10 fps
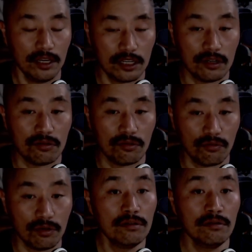you
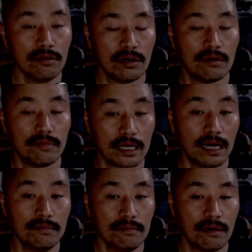will
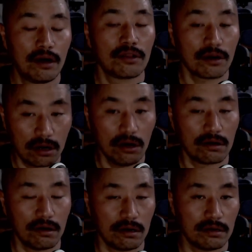become the
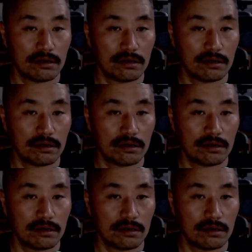conqueror